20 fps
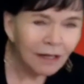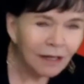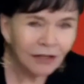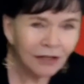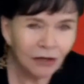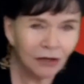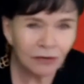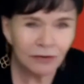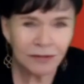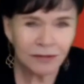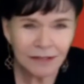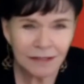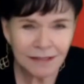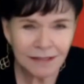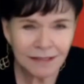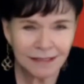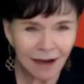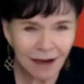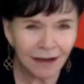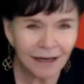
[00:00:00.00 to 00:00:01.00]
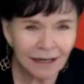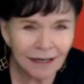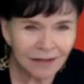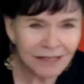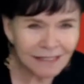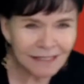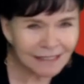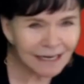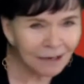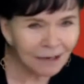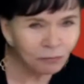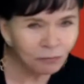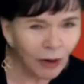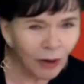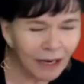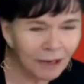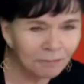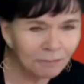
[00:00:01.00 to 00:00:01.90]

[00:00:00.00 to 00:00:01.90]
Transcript: you know, it's kind of the same way,